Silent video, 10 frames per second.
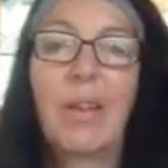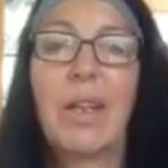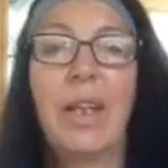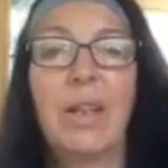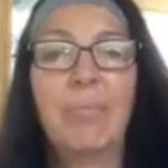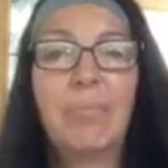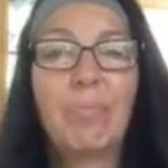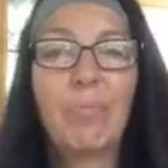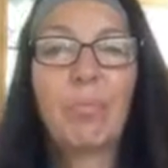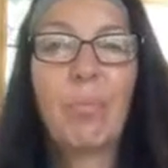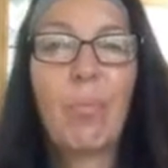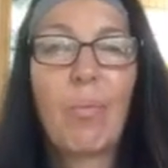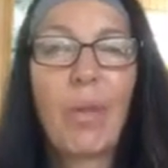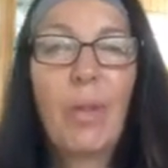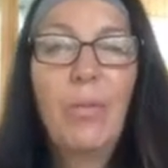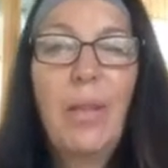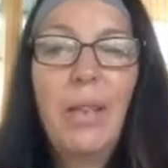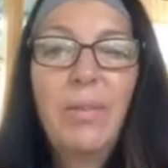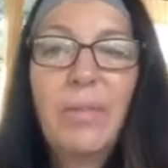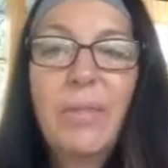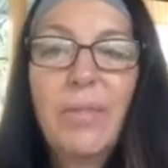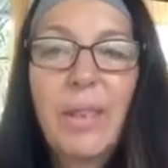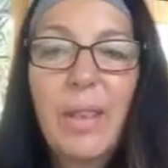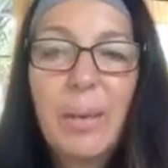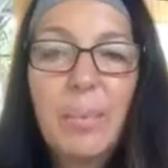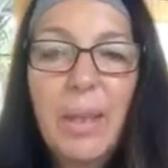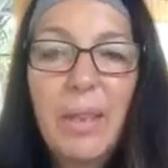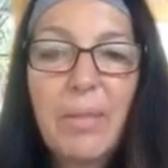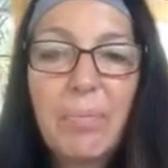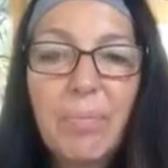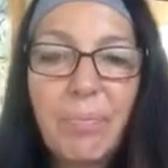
Okay, well, I'm gonna